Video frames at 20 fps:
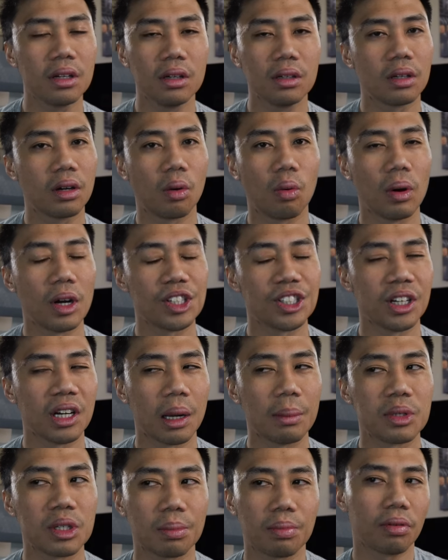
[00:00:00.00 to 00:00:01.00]
good question.
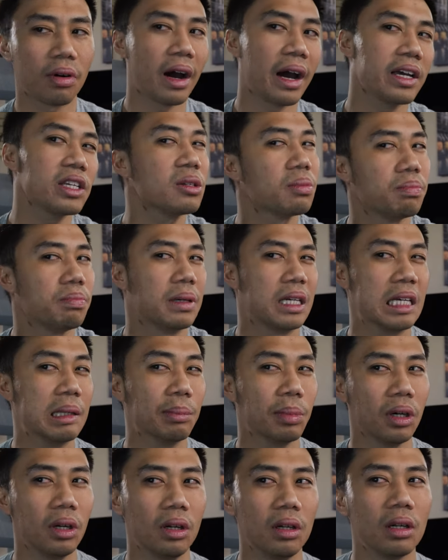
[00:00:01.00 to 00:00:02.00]
I'm surprised
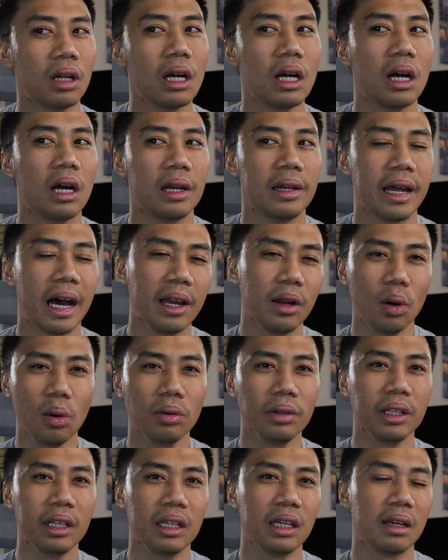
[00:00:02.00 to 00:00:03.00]
people, not
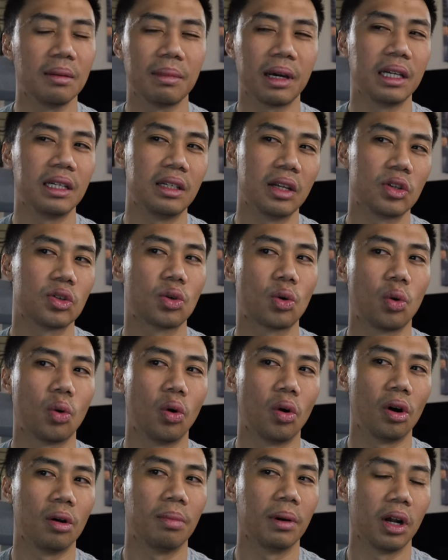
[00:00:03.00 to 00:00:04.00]
only in my
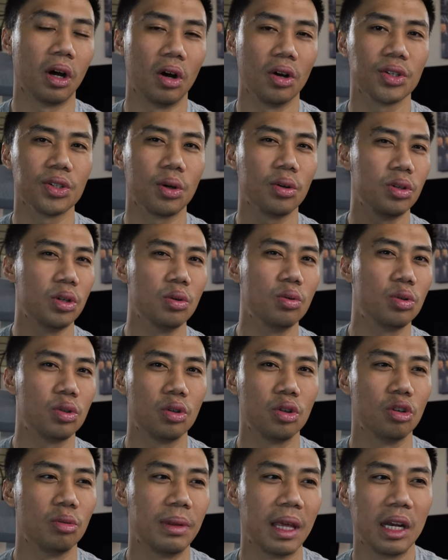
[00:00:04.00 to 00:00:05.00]
Discord, but also
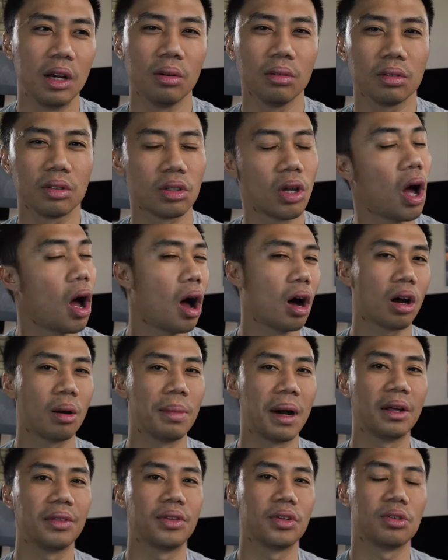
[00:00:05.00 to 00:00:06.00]
YouTube, they don't talk
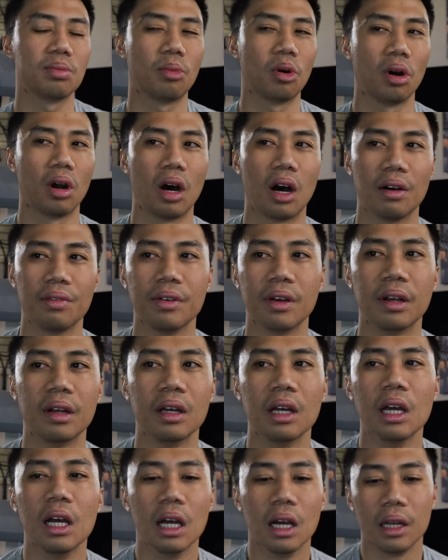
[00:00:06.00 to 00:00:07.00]
about this more often.
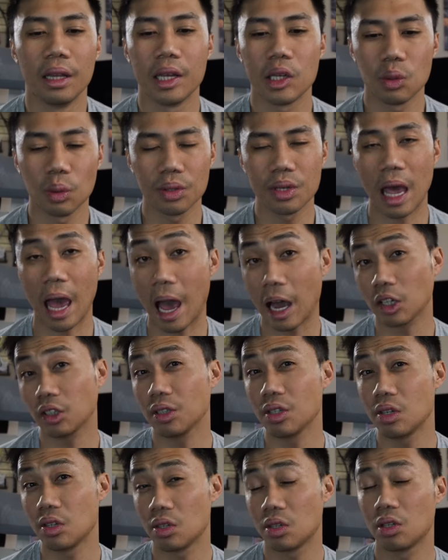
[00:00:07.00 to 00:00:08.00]
This was
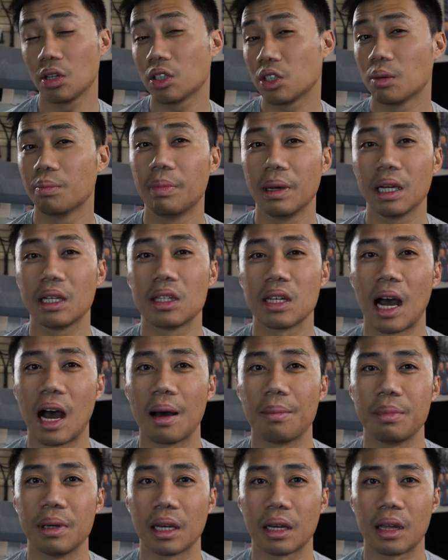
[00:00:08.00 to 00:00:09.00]
actually such a big
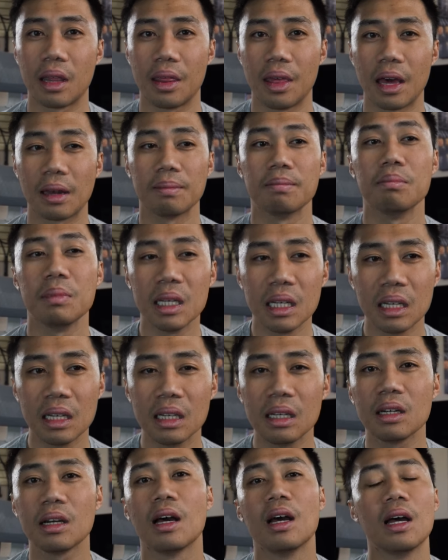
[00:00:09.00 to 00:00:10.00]
topic that
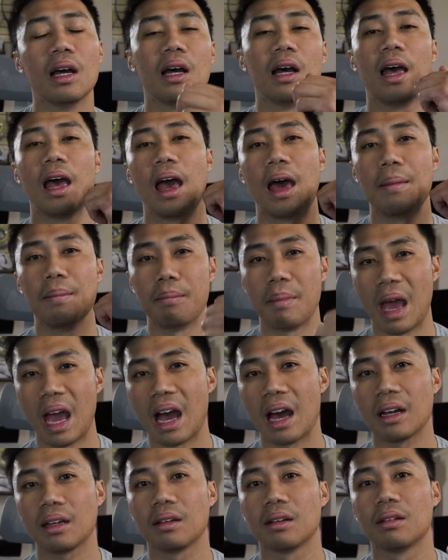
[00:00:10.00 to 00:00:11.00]
me and
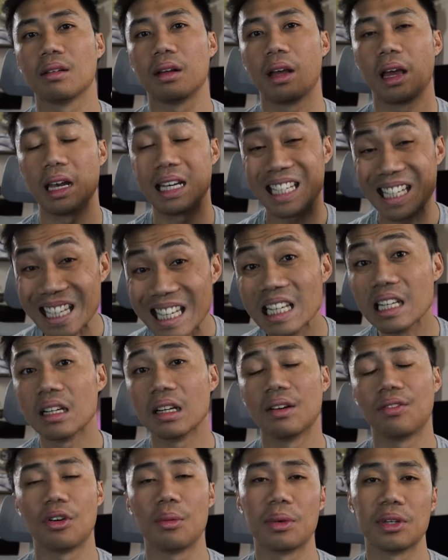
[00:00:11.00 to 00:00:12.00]
Matt and
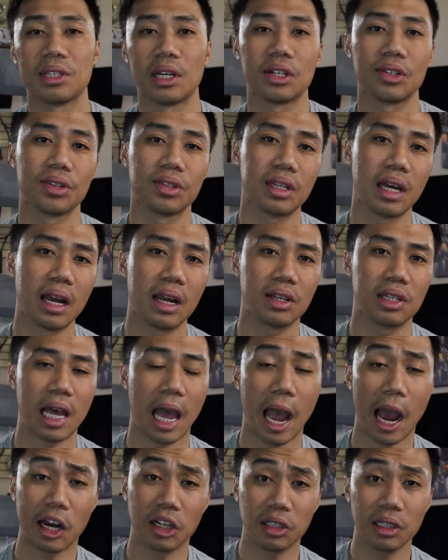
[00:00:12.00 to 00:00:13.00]
Ian from Essential Tennis
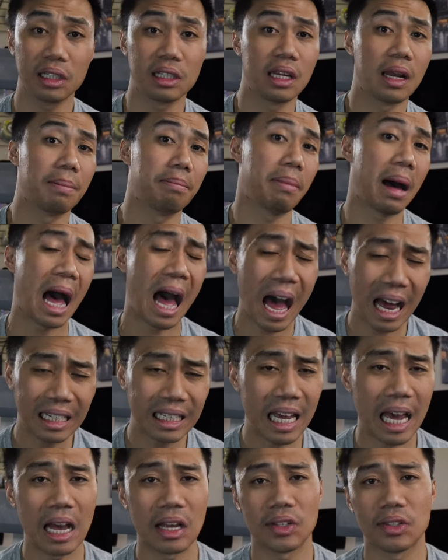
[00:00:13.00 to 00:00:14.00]
actually did a
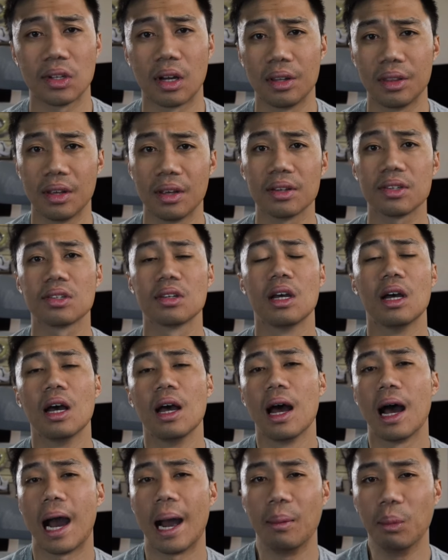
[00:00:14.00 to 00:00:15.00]
podcast on this.
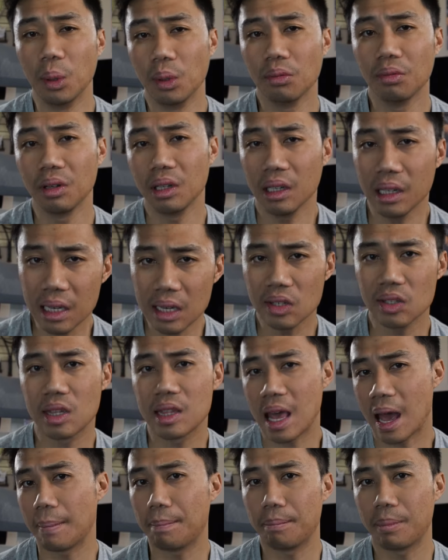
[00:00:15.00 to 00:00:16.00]
I will release
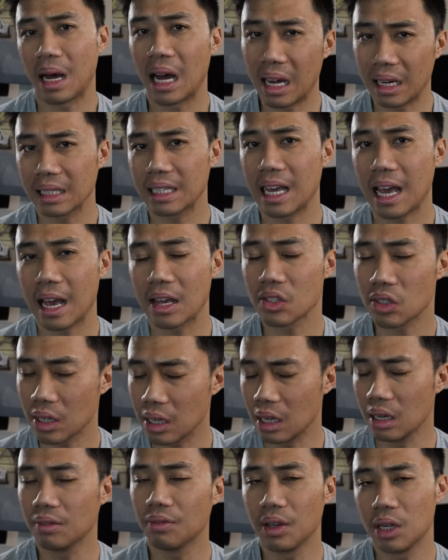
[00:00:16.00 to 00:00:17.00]
that
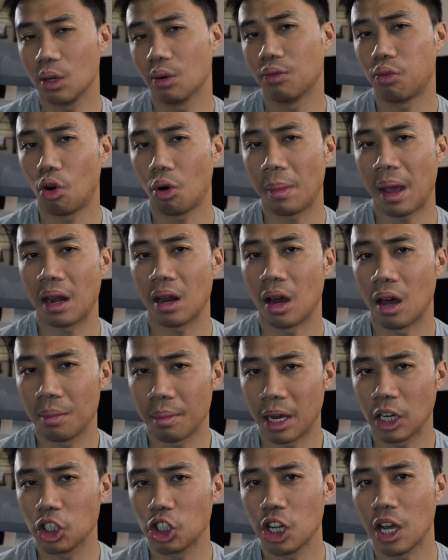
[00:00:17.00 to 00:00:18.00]
podcast in video format on
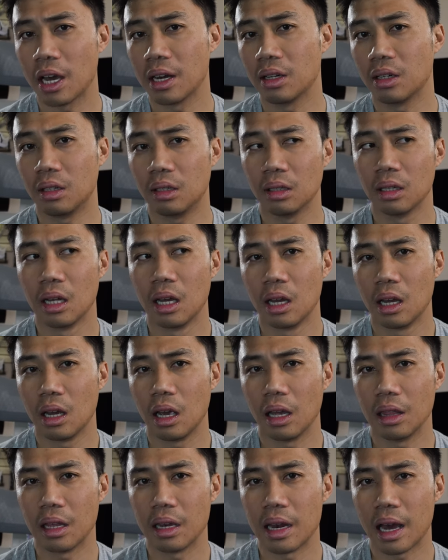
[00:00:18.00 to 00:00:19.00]
my channel
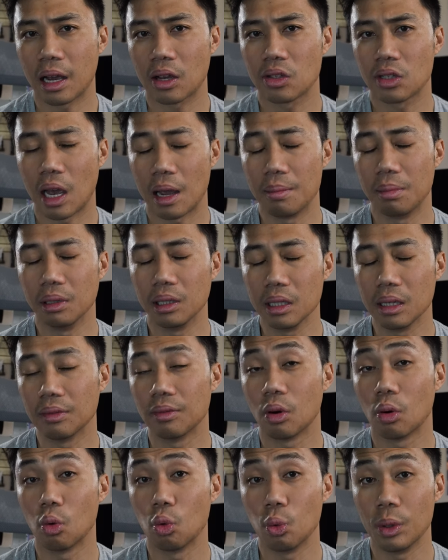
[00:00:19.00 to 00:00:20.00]
in the next, I
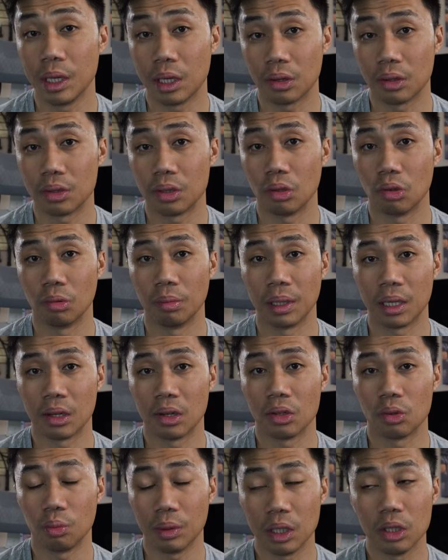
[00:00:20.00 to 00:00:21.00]
believe, week or two,
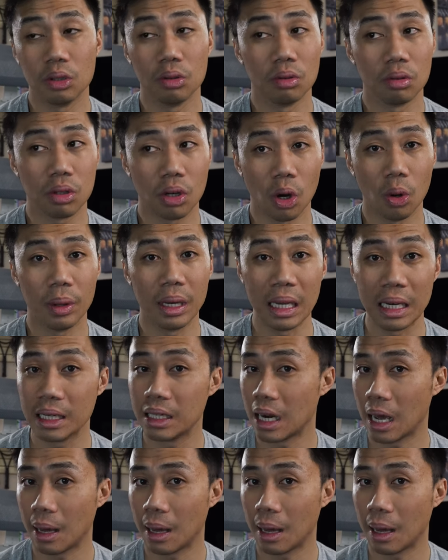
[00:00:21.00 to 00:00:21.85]
because we do go in